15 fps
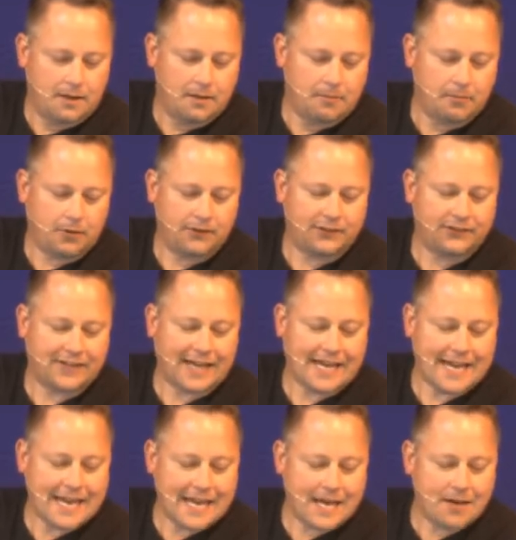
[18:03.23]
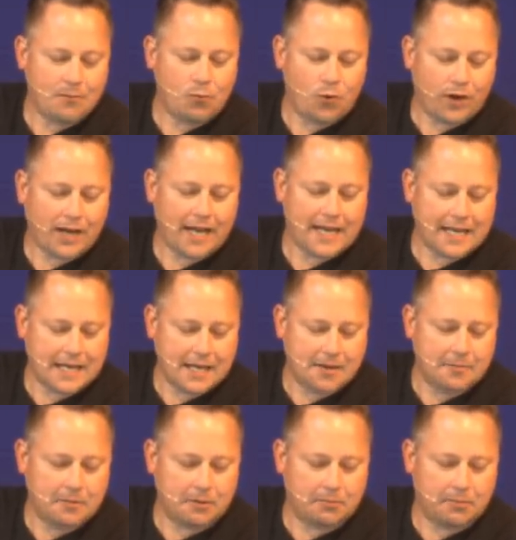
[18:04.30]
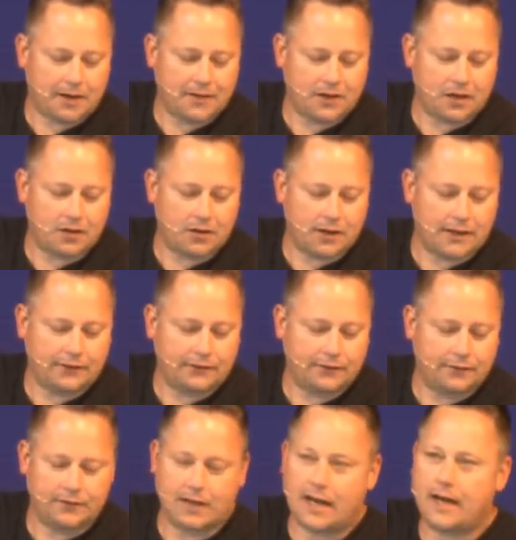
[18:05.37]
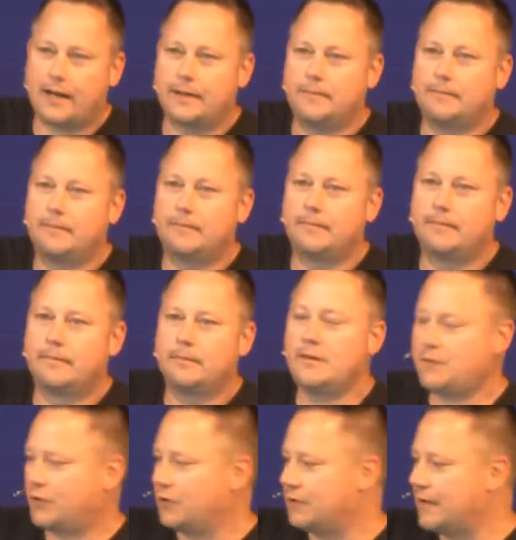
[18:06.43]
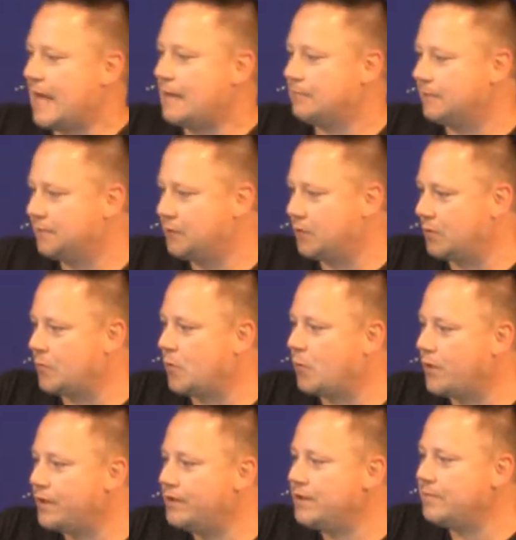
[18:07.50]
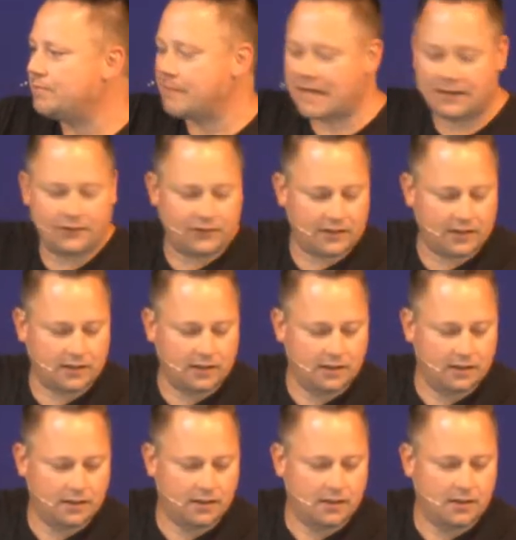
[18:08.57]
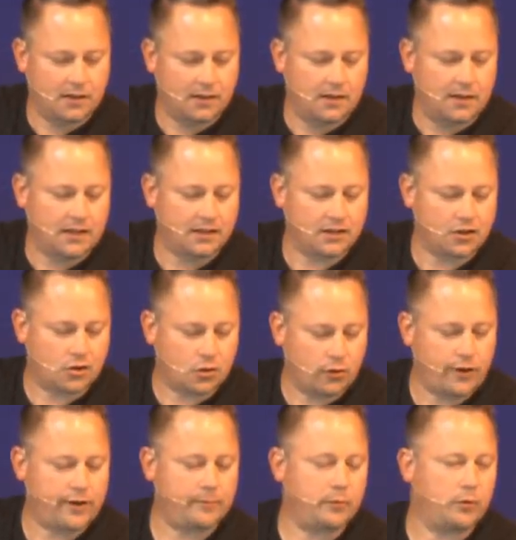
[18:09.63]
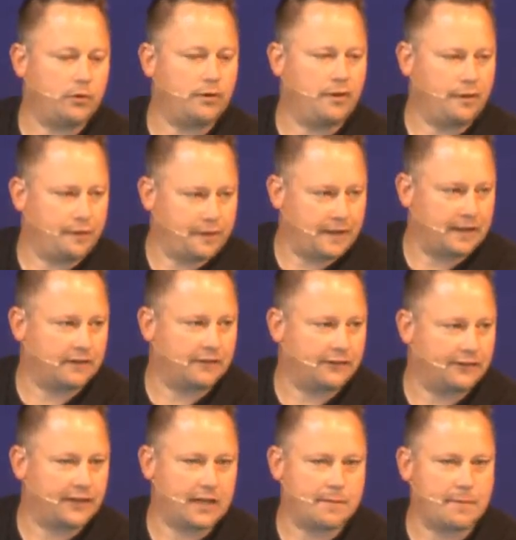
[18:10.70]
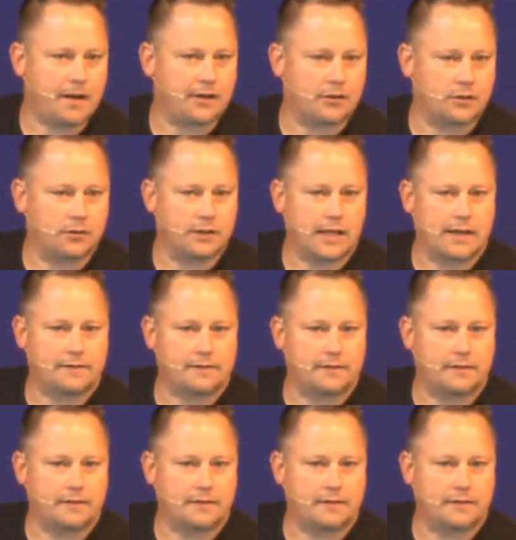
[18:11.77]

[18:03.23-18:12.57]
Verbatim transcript: Paul says, "I am what I am by the grace of God." We've heard that before, but what an amazing incredible thing to say about your own life.